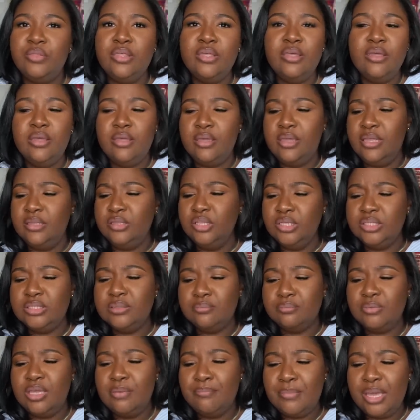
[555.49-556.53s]

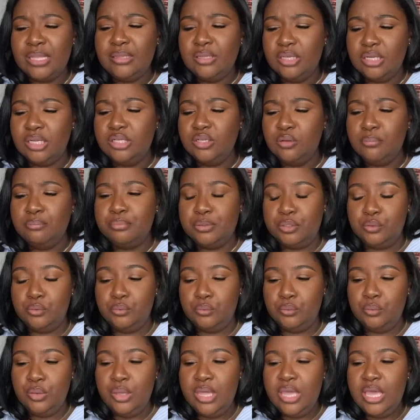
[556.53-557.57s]
It may look a little
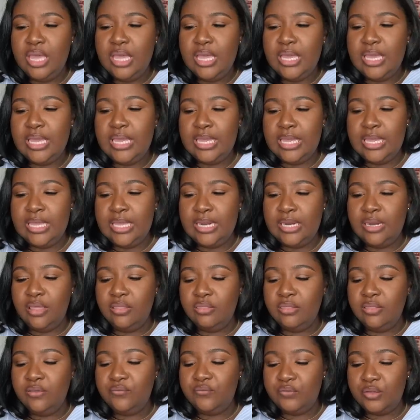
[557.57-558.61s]
blue in
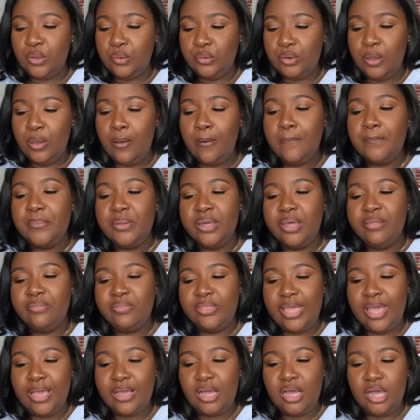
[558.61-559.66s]
the photo, but
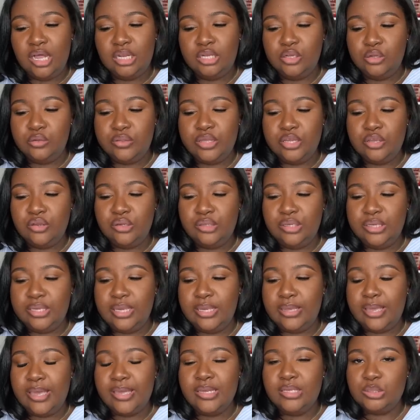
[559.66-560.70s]
that color that you're
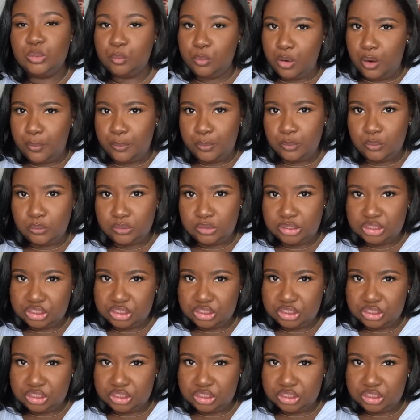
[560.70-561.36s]
looking at is purple.